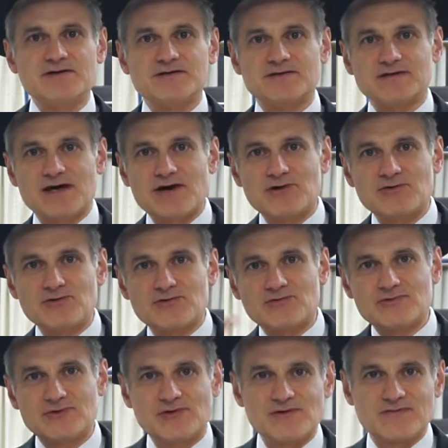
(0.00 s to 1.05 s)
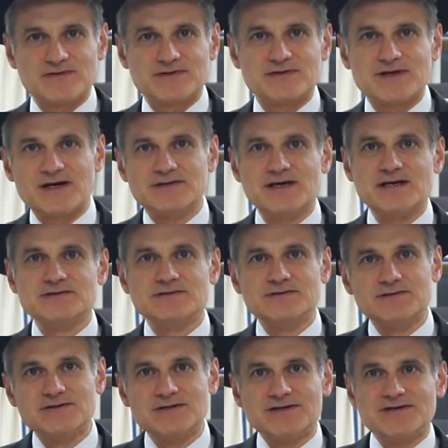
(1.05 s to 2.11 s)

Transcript: So now we're open. Got that?